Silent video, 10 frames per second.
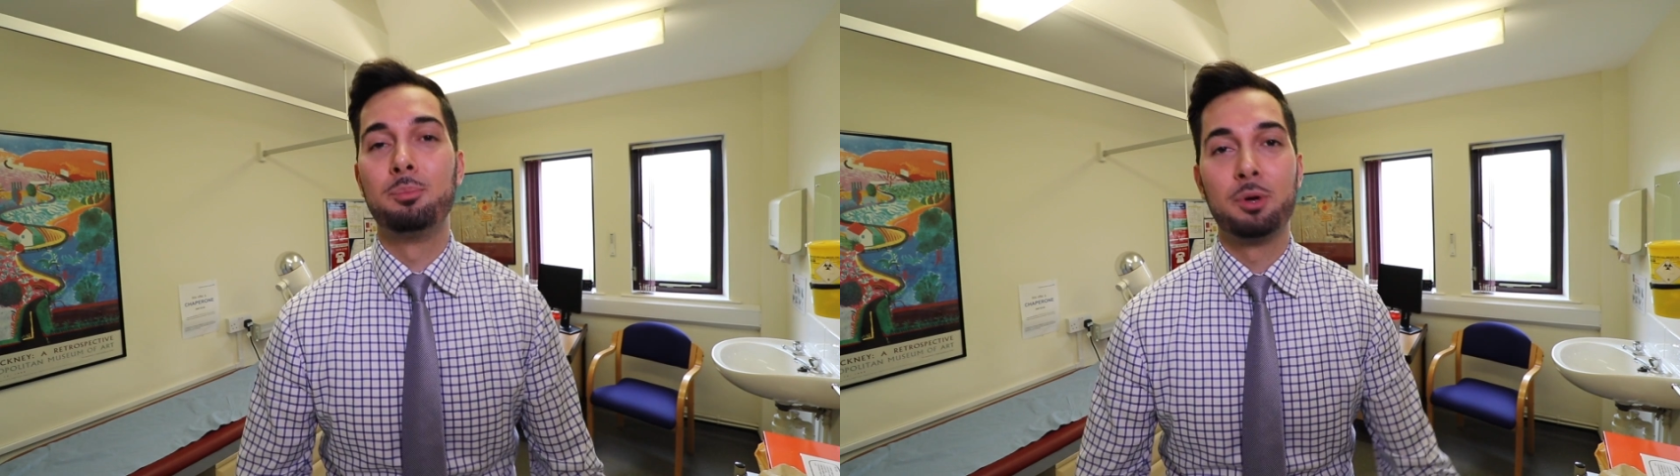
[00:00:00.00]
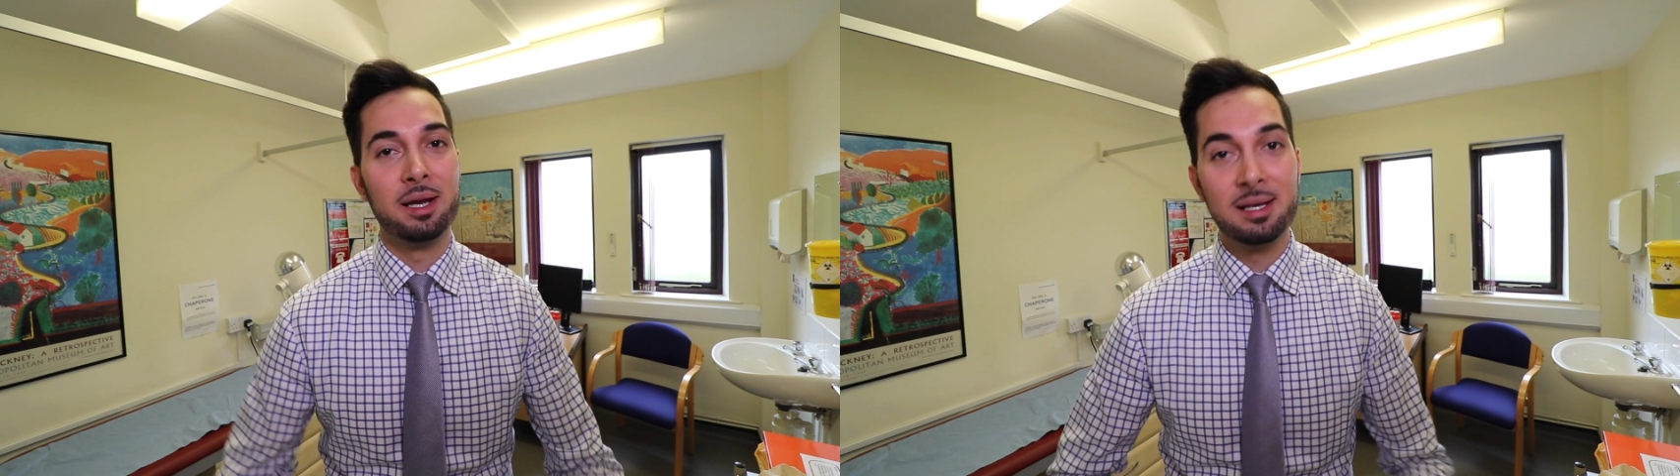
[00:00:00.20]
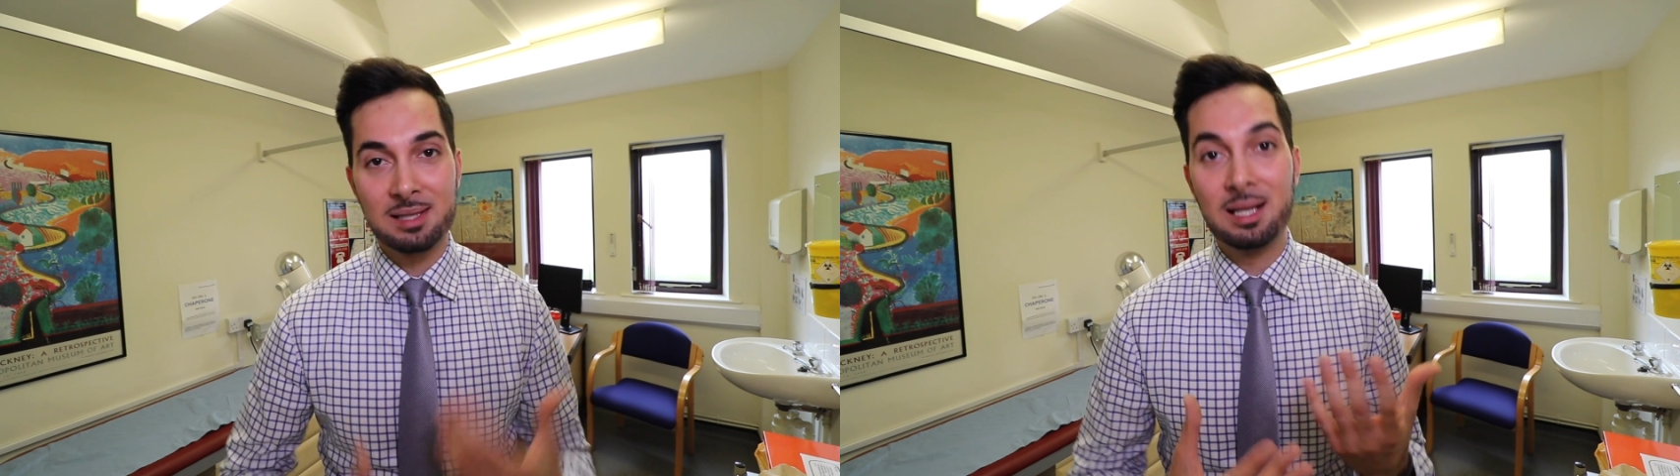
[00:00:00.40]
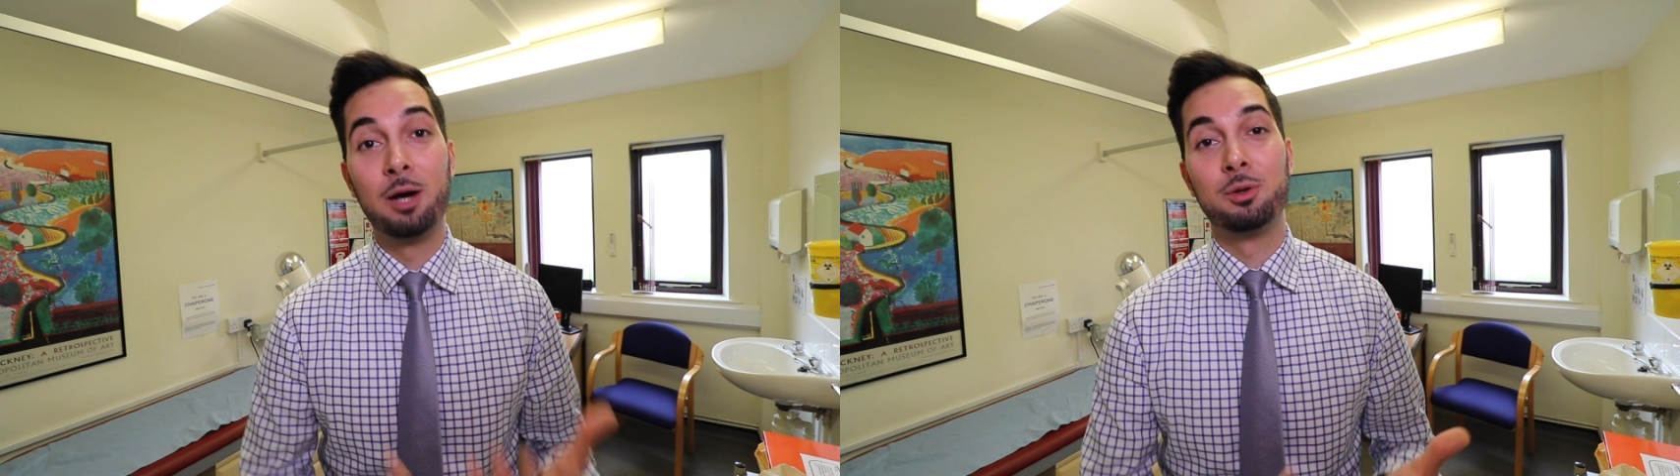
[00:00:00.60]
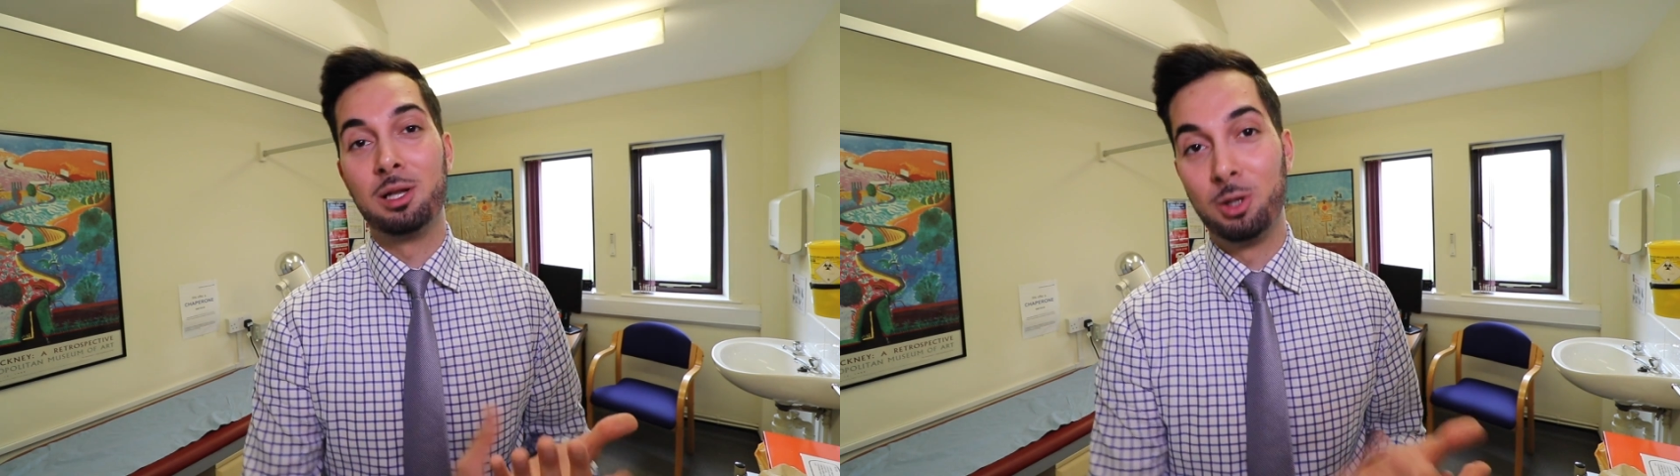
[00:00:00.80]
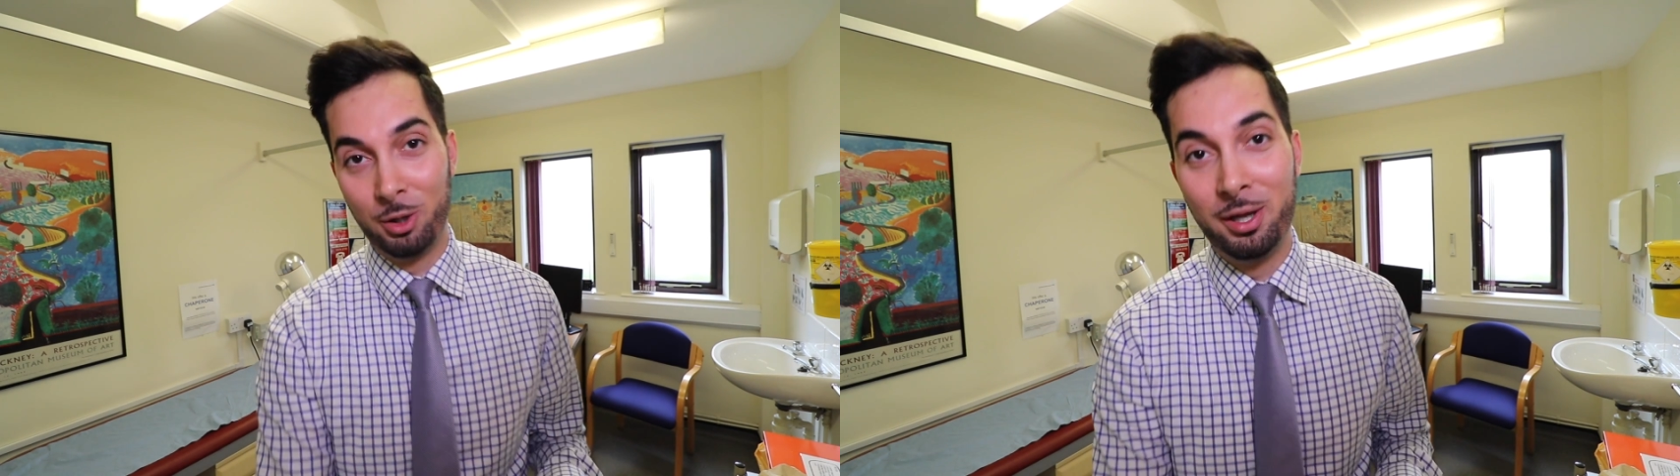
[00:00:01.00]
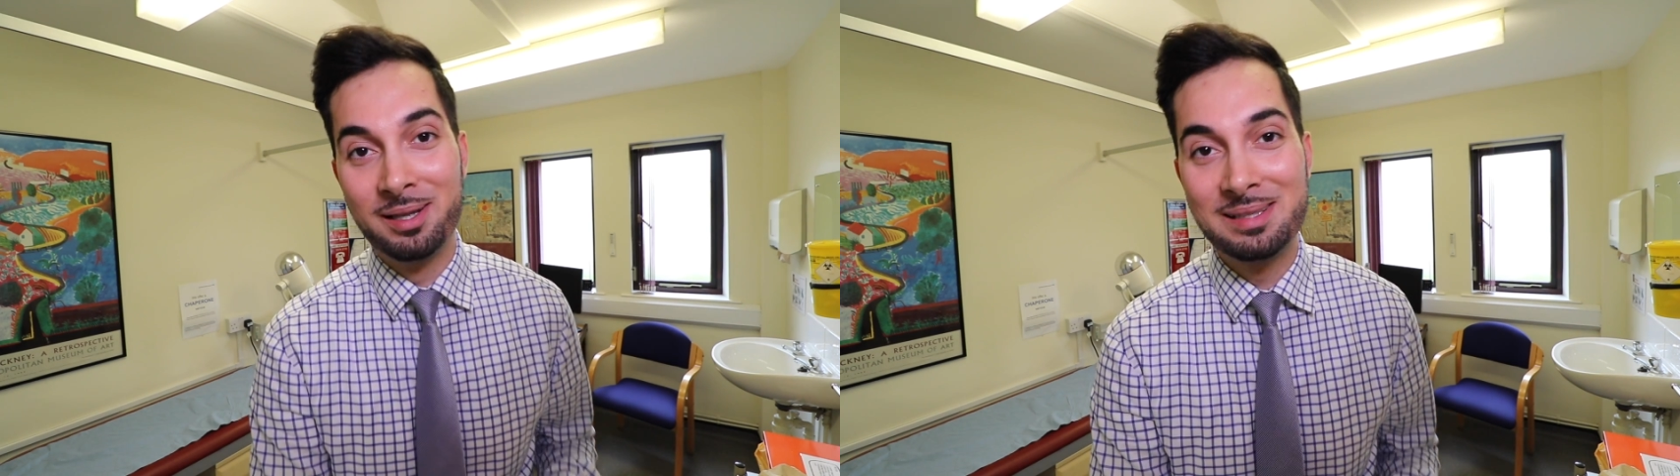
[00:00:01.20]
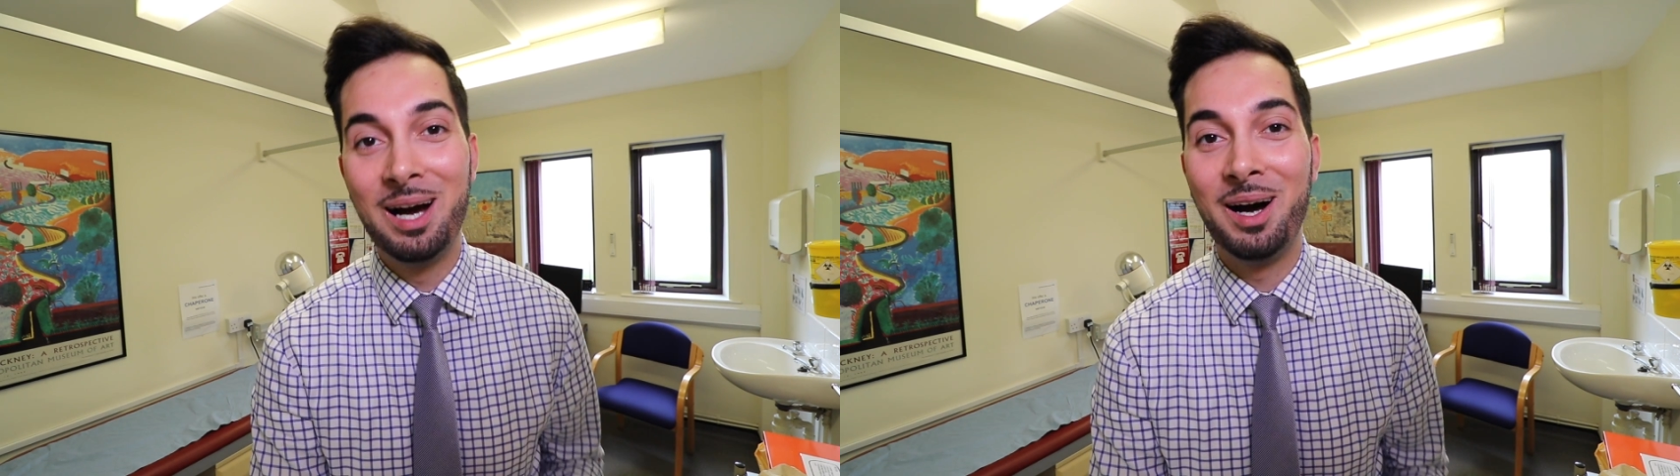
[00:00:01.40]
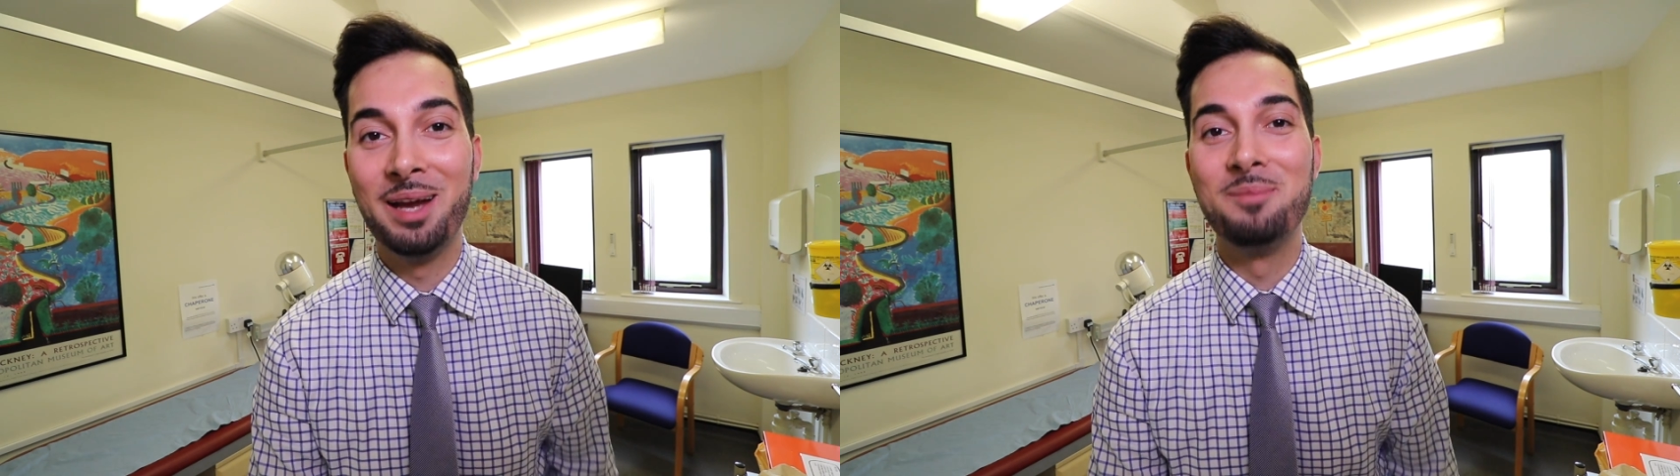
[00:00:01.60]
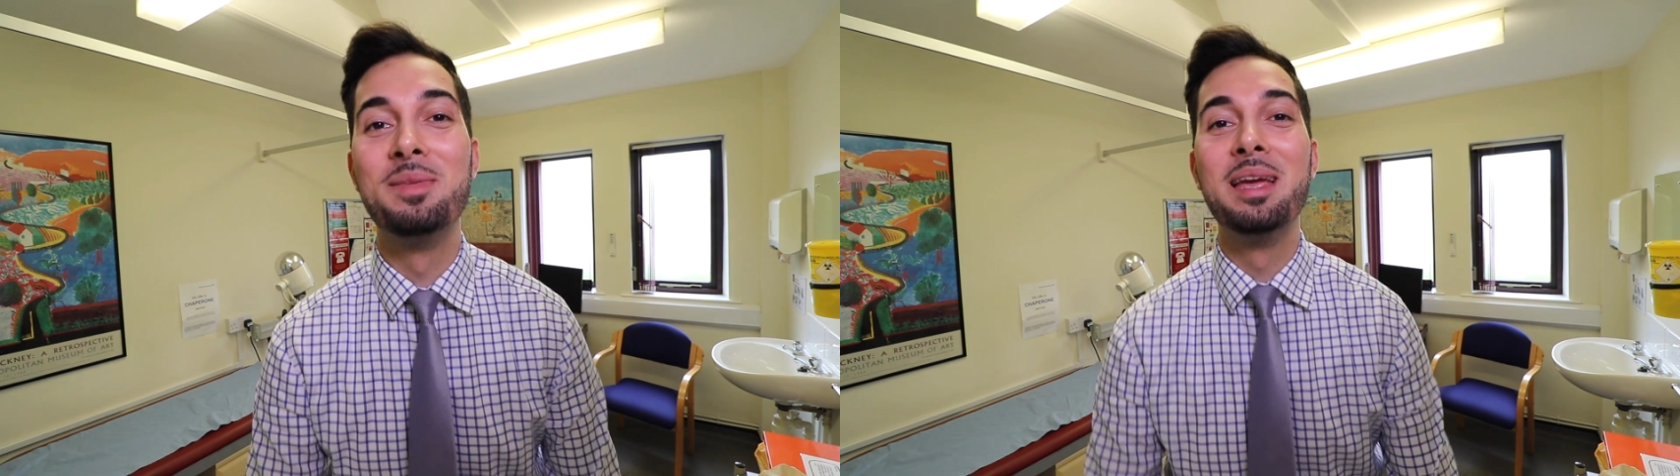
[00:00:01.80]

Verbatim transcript: but it is cloudy a lot of the time.